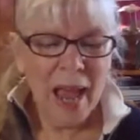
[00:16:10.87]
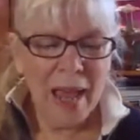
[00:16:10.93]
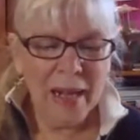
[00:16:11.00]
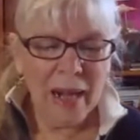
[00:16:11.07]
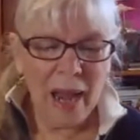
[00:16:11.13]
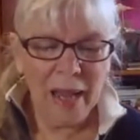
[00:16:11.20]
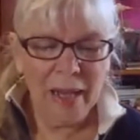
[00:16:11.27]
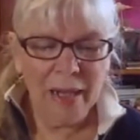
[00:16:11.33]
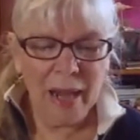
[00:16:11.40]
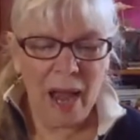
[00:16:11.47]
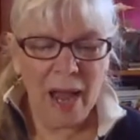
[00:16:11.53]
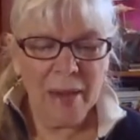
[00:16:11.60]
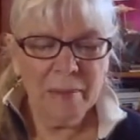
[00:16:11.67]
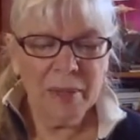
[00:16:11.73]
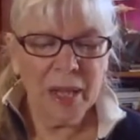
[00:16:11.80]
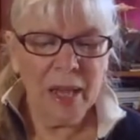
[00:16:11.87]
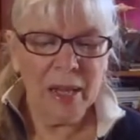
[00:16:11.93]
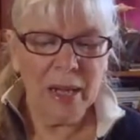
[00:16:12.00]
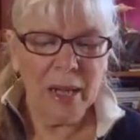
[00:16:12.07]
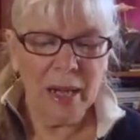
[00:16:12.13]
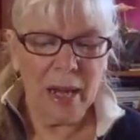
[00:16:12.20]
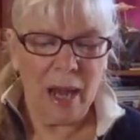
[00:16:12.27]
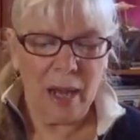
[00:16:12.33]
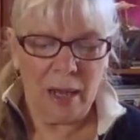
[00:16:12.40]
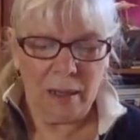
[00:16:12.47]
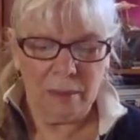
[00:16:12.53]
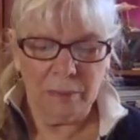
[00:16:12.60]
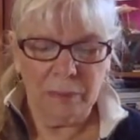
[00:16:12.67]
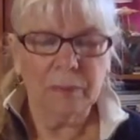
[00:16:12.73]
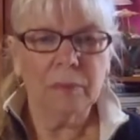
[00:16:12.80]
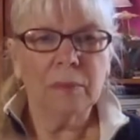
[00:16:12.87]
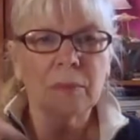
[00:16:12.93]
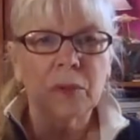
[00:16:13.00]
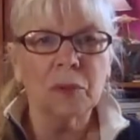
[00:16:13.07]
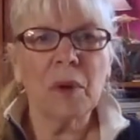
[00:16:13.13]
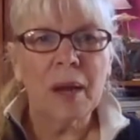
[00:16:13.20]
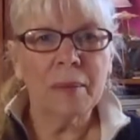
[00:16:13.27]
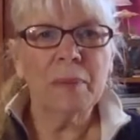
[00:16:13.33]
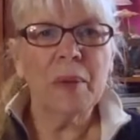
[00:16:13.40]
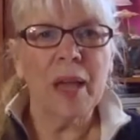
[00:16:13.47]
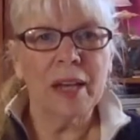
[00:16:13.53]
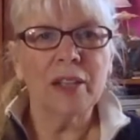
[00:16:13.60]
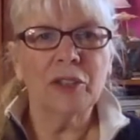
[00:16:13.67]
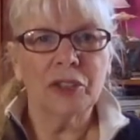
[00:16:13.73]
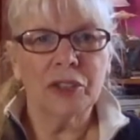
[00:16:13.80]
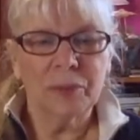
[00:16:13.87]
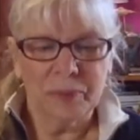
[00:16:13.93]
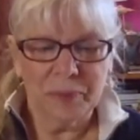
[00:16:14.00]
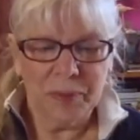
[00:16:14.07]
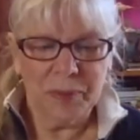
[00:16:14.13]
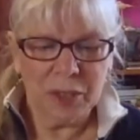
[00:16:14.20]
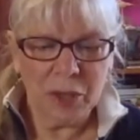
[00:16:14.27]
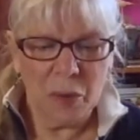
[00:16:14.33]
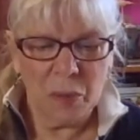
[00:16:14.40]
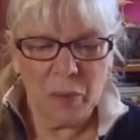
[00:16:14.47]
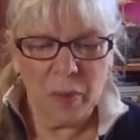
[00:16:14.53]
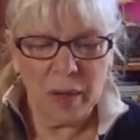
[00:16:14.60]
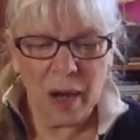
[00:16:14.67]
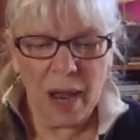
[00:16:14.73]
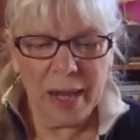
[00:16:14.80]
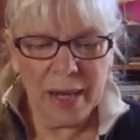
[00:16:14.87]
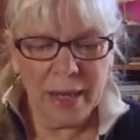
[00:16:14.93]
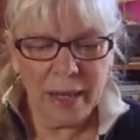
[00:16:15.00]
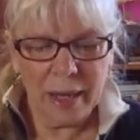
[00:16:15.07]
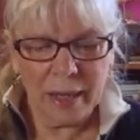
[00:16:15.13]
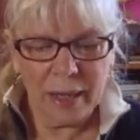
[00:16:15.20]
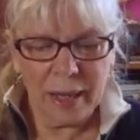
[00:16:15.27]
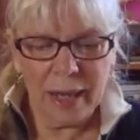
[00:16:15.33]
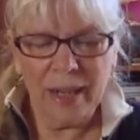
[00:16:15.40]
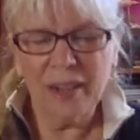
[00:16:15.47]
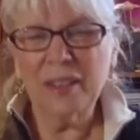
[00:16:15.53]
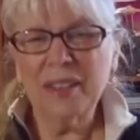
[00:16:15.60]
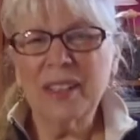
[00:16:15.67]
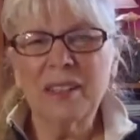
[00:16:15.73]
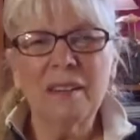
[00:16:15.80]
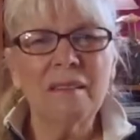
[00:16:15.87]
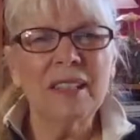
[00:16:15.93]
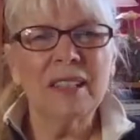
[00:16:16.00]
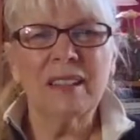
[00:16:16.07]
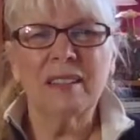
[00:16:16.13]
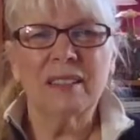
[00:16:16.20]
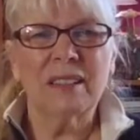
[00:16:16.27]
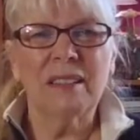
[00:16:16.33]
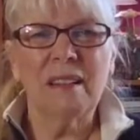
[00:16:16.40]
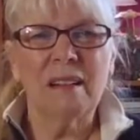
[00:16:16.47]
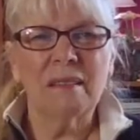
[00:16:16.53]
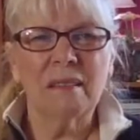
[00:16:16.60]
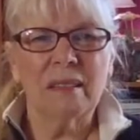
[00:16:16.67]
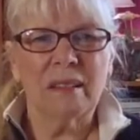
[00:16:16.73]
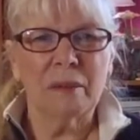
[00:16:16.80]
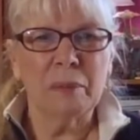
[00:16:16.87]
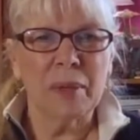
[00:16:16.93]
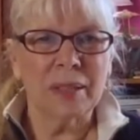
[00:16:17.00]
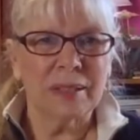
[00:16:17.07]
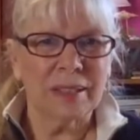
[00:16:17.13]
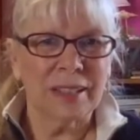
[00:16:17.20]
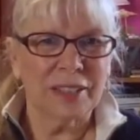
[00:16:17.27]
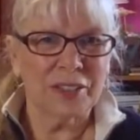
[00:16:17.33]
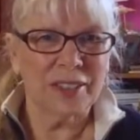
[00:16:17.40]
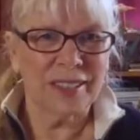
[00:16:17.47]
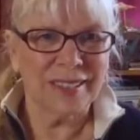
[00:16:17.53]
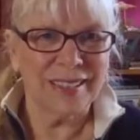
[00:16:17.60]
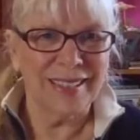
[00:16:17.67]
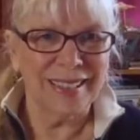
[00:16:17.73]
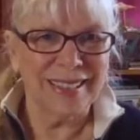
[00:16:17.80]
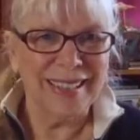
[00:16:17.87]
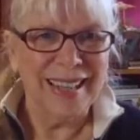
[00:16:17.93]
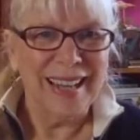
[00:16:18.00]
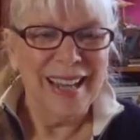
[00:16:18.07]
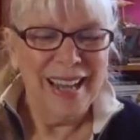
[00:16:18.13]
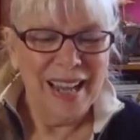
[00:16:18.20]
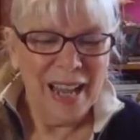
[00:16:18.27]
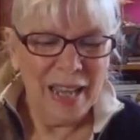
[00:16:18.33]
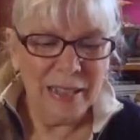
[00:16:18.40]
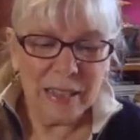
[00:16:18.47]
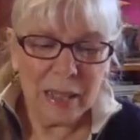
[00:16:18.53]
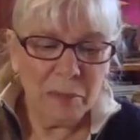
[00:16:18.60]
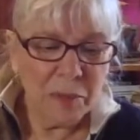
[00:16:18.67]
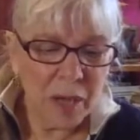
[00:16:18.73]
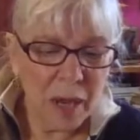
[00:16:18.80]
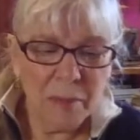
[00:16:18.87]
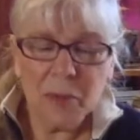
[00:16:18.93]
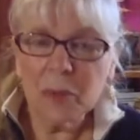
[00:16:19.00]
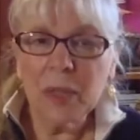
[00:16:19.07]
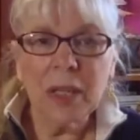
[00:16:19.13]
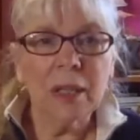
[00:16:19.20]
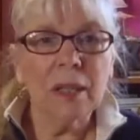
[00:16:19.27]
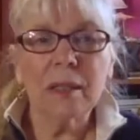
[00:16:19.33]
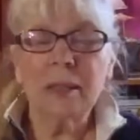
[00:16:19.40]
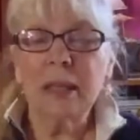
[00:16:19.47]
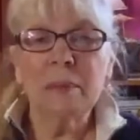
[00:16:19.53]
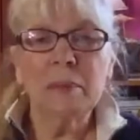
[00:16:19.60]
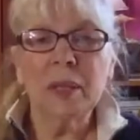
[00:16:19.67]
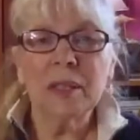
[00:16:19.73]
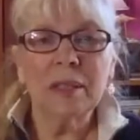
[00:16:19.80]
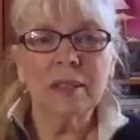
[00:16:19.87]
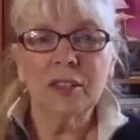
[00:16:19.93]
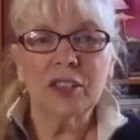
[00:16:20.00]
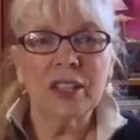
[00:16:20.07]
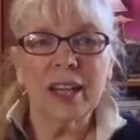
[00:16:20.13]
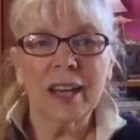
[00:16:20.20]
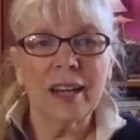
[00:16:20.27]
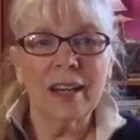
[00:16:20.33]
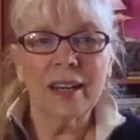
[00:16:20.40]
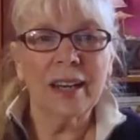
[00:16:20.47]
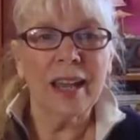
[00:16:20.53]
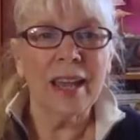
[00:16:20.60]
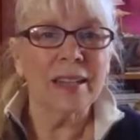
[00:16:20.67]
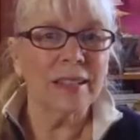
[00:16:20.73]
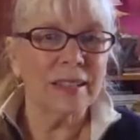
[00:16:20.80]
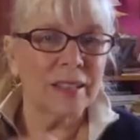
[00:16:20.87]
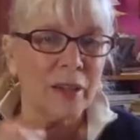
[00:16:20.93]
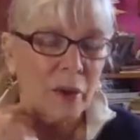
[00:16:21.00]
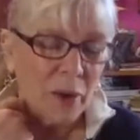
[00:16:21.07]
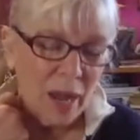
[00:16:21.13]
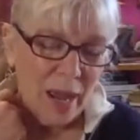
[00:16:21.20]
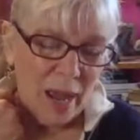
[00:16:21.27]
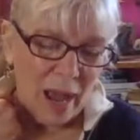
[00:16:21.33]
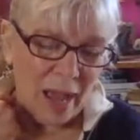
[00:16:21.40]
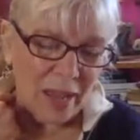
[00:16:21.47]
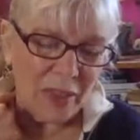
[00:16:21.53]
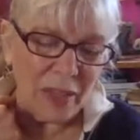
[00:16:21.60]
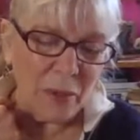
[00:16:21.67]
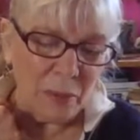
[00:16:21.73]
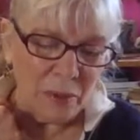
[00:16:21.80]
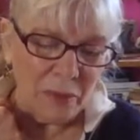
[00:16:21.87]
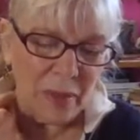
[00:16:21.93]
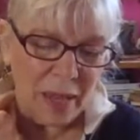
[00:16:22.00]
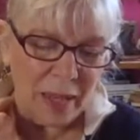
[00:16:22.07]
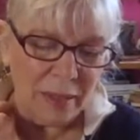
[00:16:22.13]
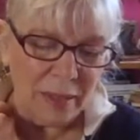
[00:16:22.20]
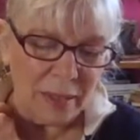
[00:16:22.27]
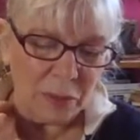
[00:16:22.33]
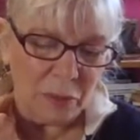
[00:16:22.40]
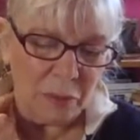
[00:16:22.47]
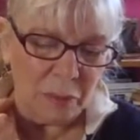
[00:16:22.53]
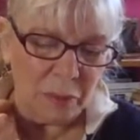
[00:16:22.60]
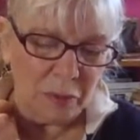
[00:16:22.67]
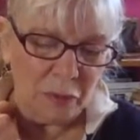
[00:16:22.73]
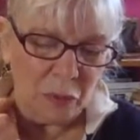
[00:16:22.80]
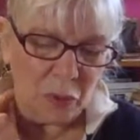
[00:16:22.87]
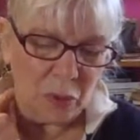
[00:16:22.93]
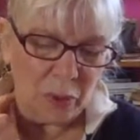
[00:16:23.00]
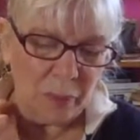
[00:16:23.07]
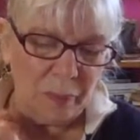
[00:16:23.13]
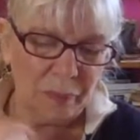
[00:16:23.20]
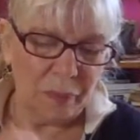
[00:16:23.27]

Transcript: And I'm getting the right page. So what I get, and of course it always goes along with our message, doesn't it? And sometimes we get the same message again and again. So I think we've had this one before.